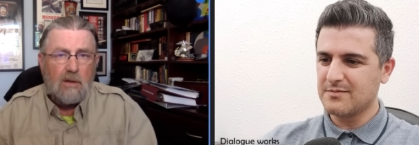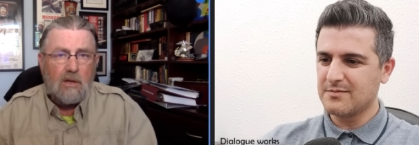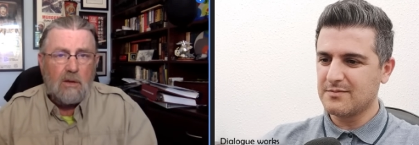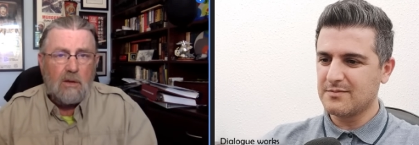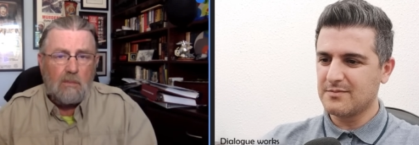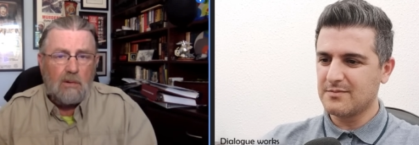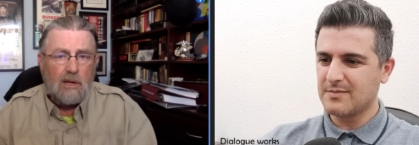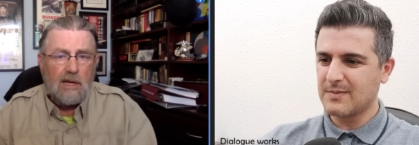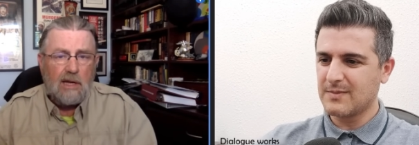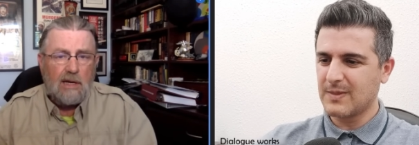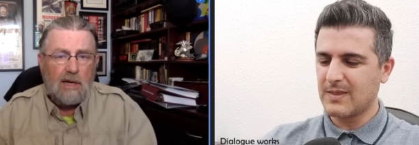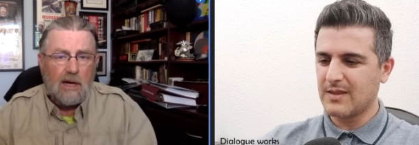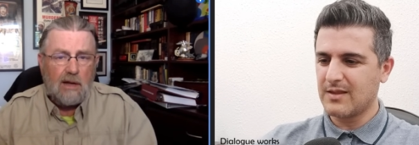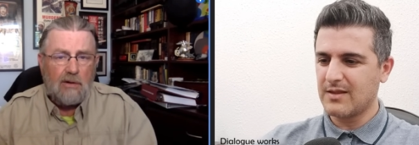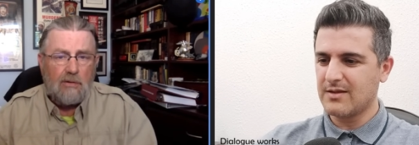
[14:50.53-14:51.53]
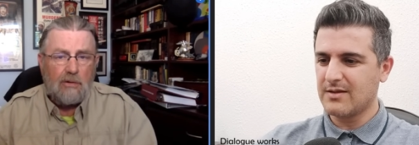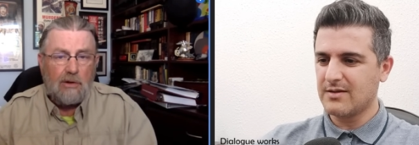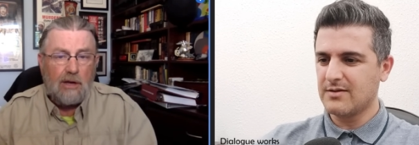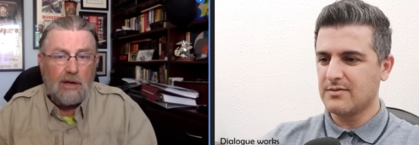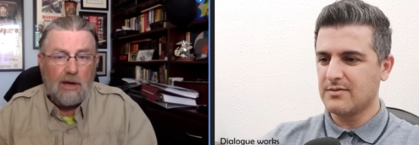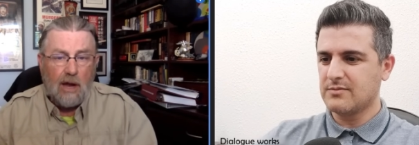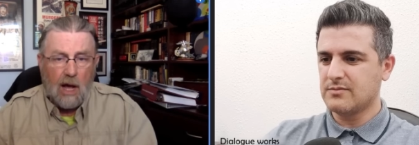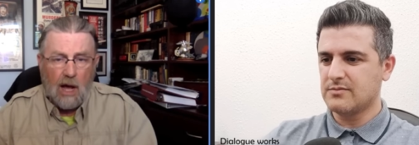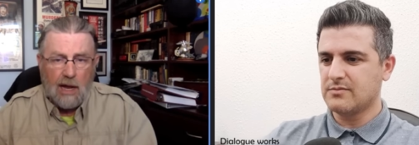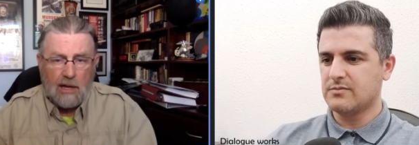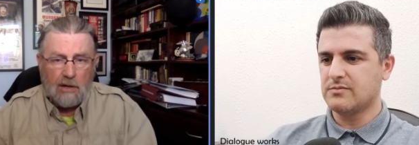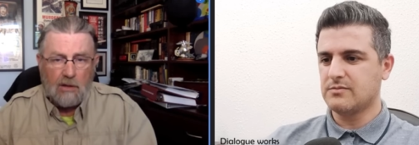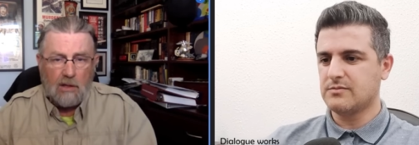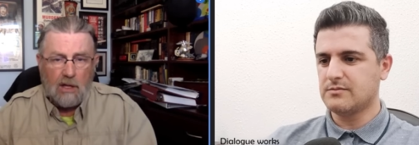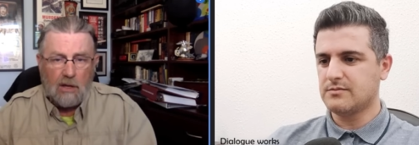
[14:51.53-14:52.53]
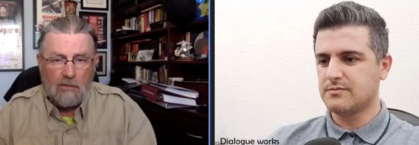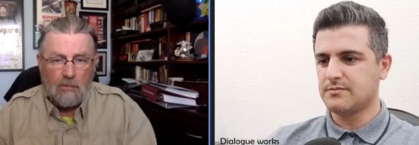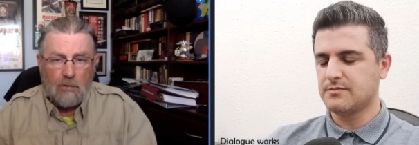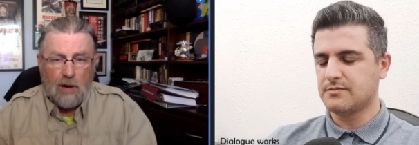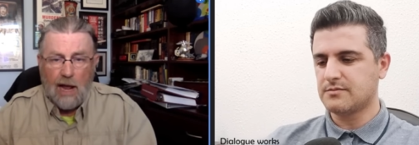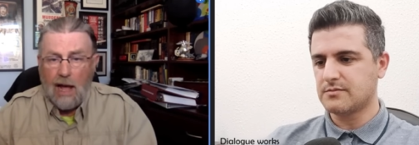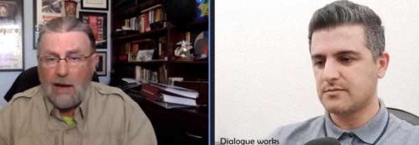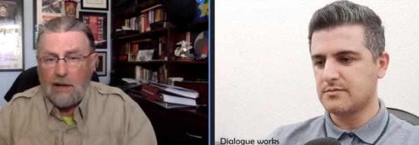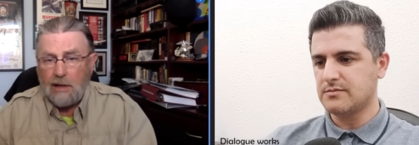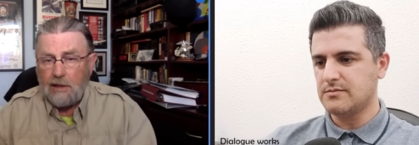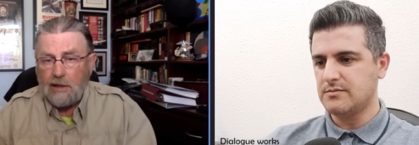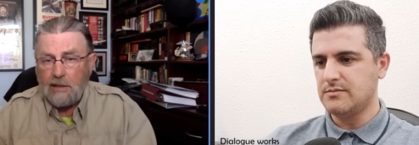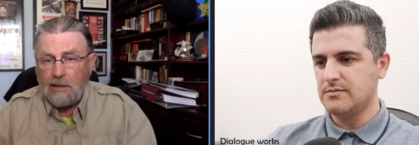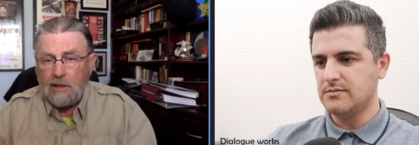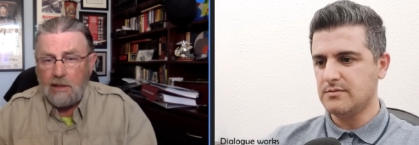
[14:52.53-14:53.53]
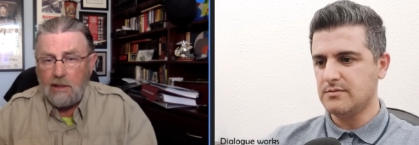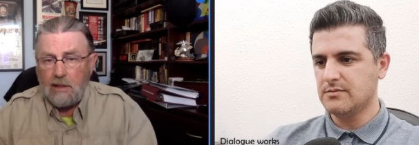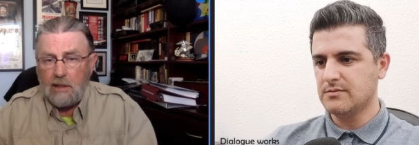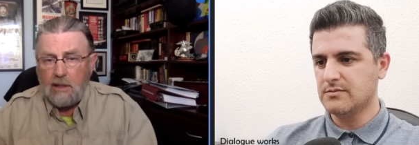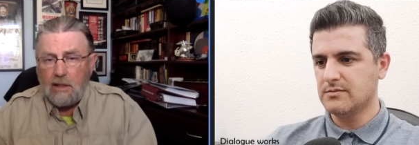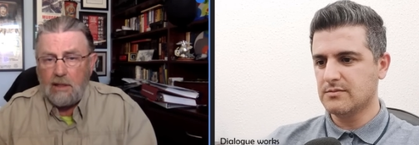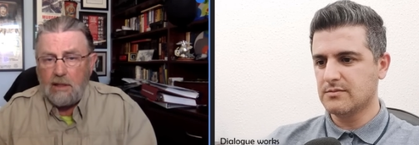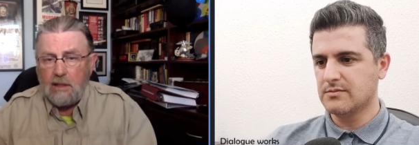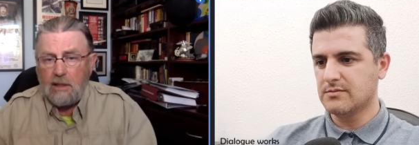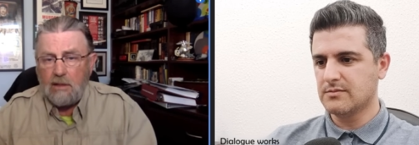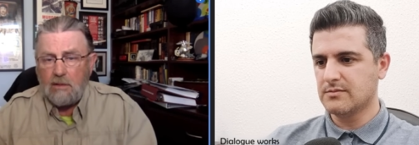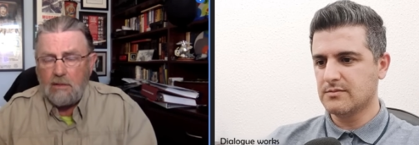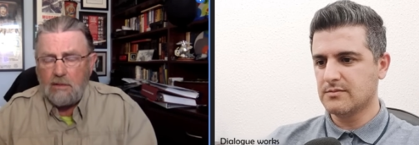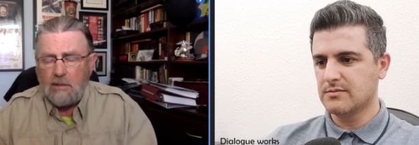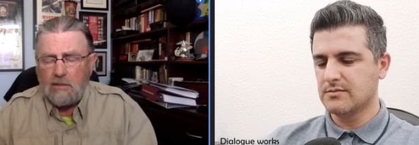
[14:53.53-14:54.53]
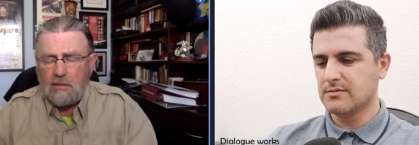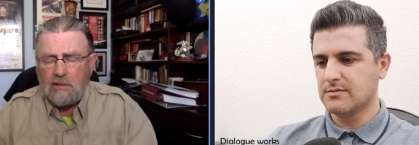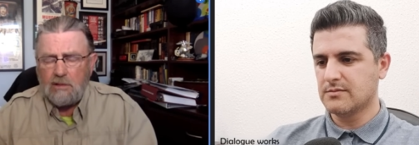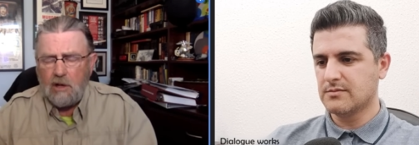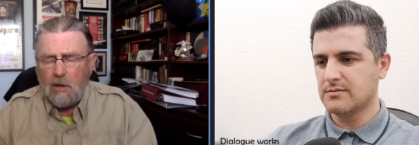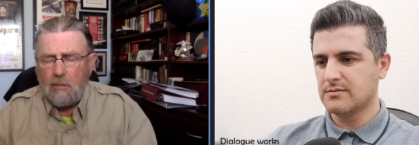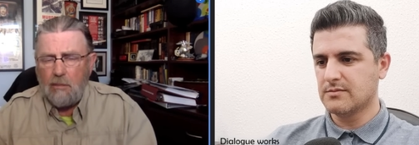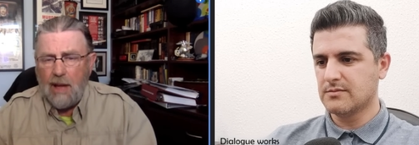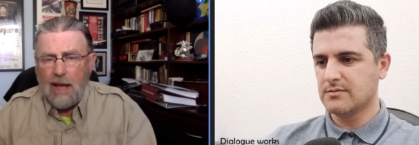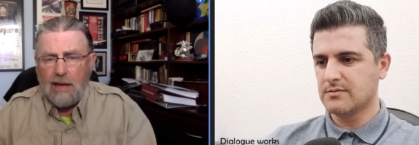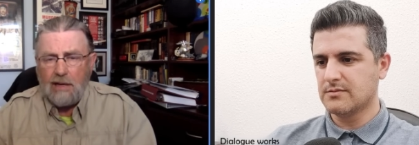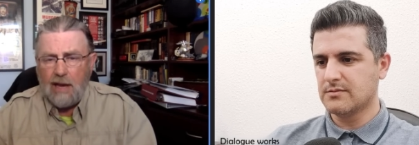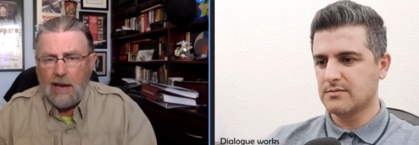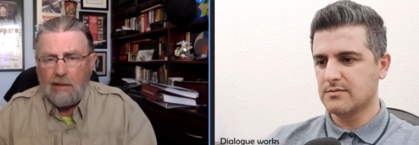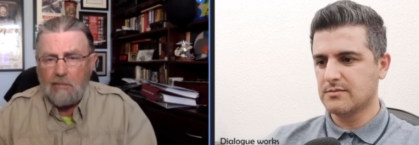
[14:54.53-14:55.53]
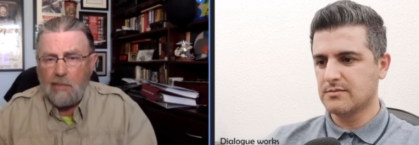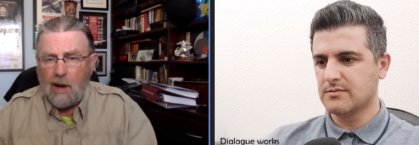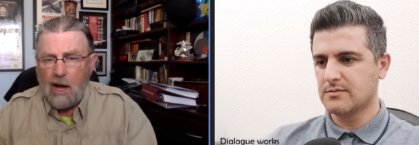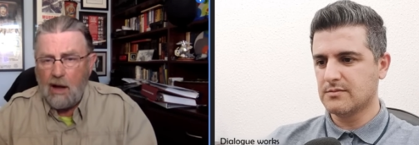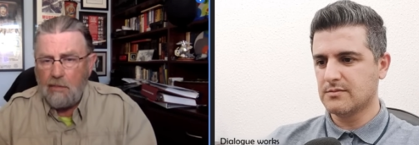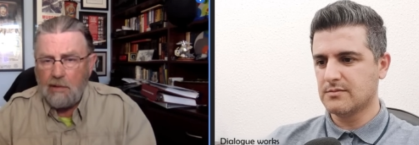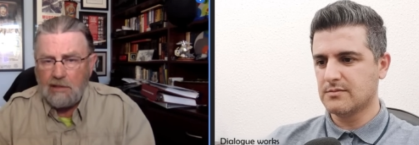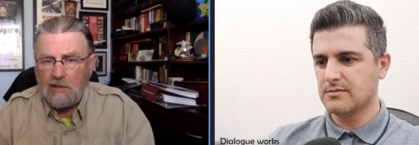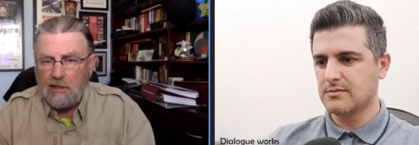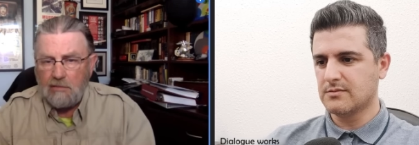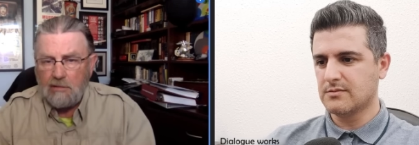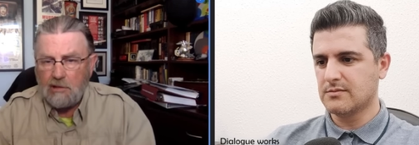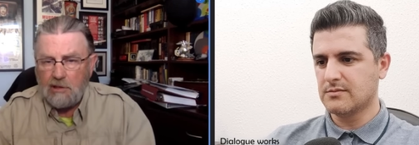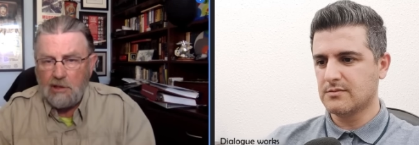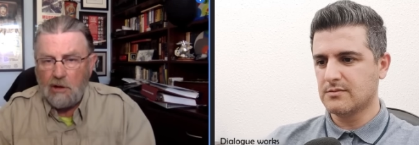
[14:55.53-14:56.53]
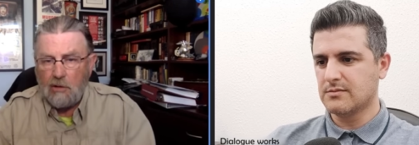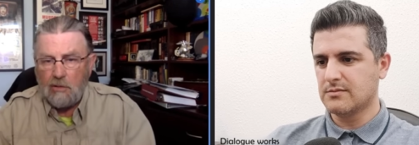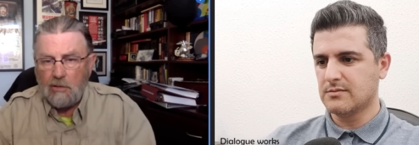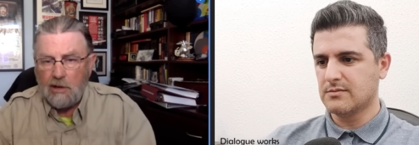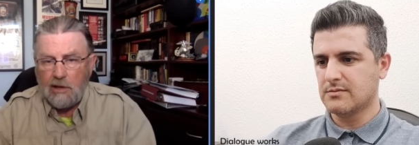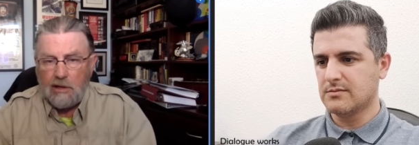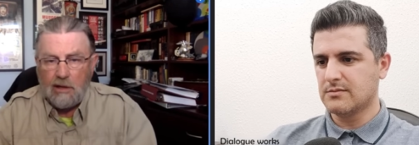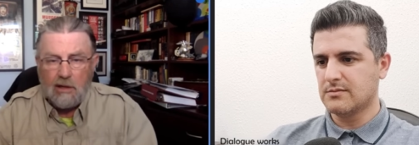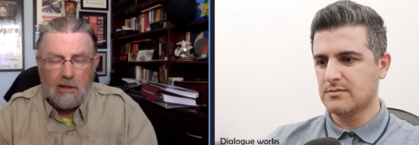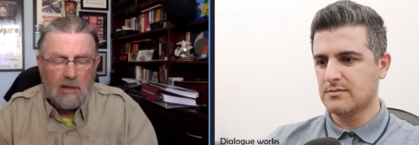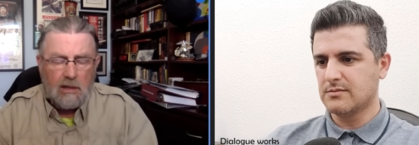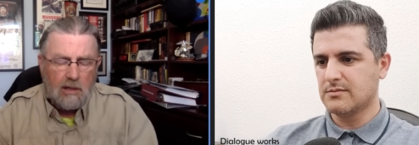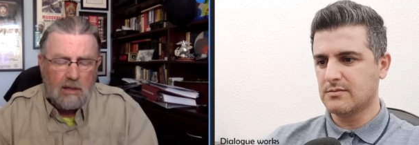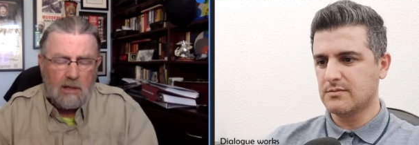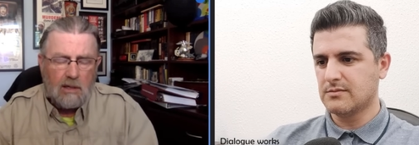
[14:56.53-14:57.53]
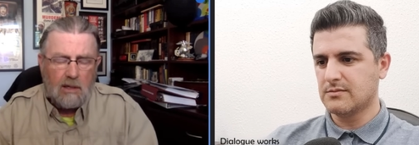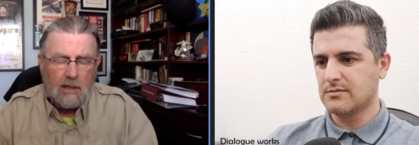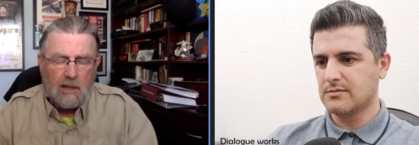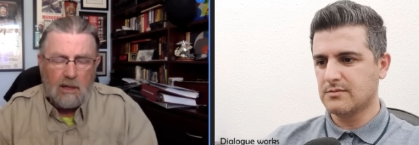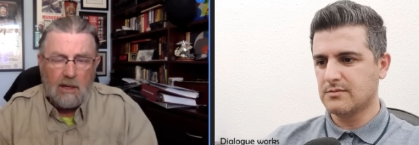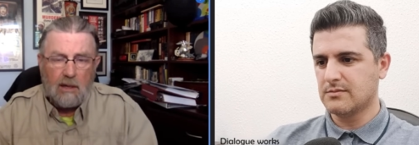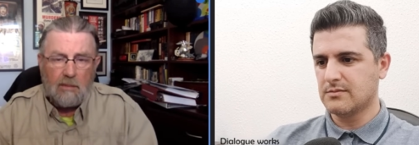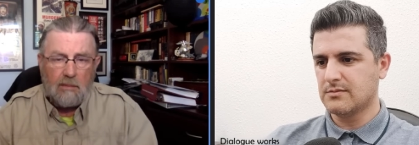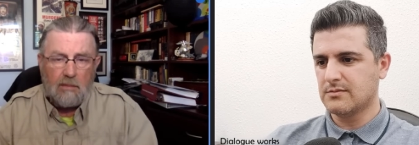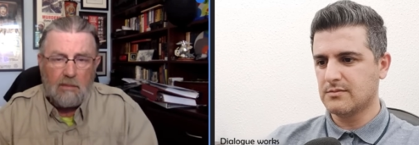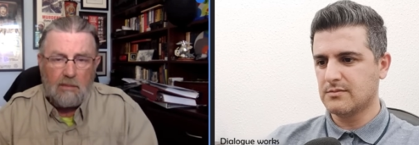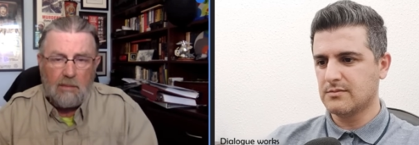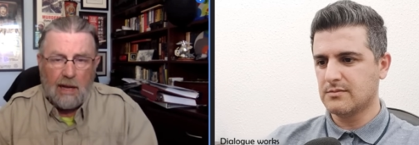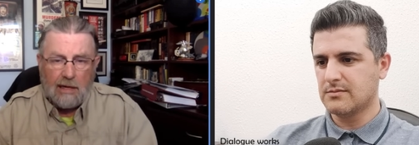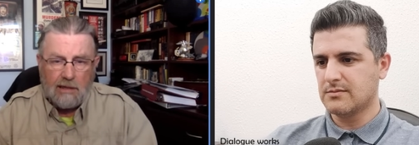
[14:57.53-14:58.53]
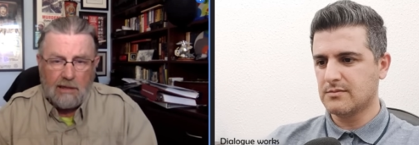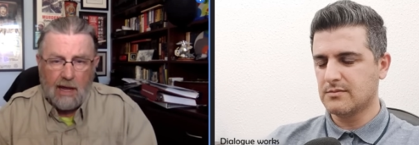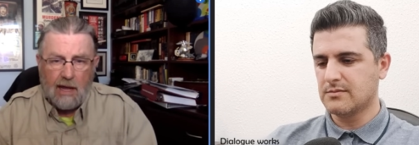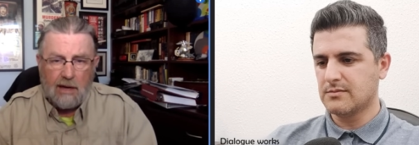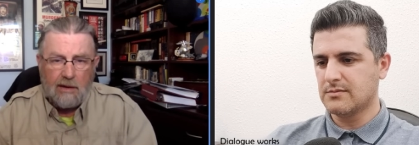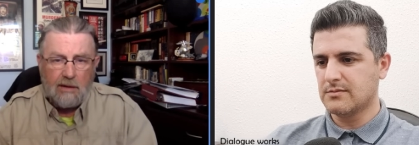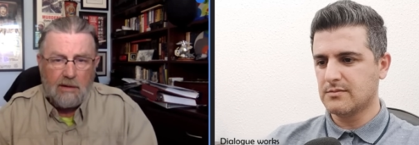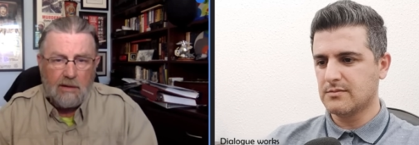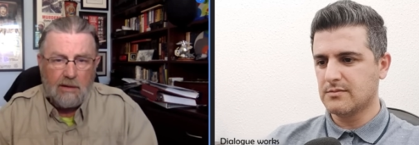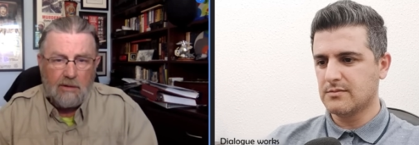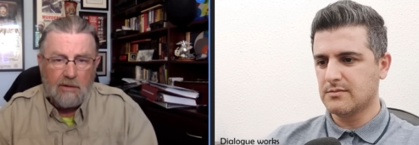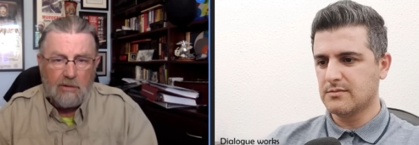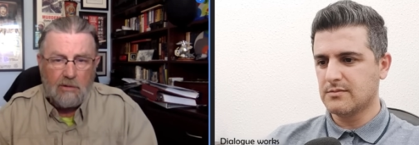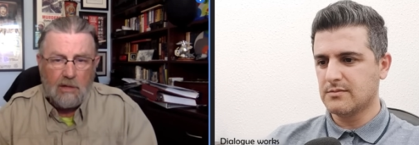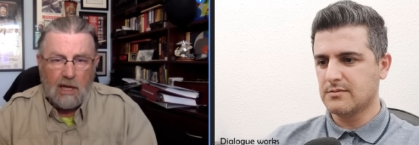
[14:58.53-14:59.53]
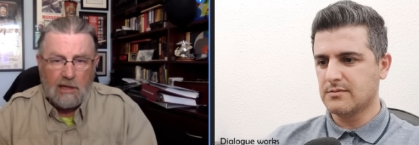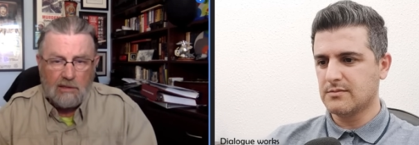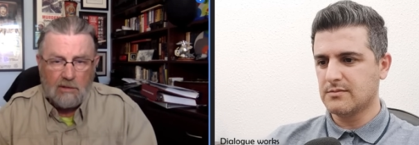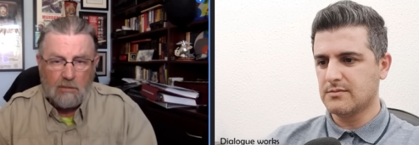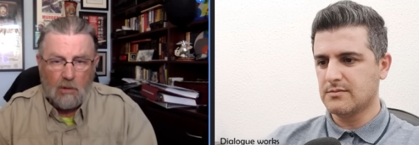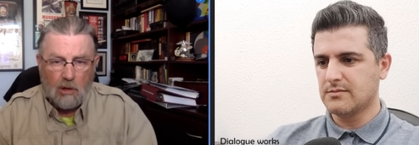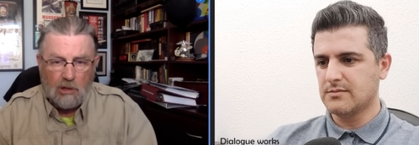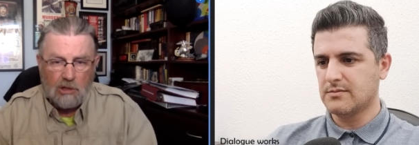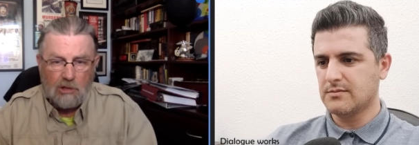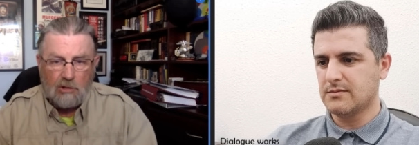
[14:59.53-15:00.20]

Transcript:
Speaker 1: complete utter denial of reality. You know, we, we saw Baghdad Bob as he was known in uh, Baghdad in 2000, March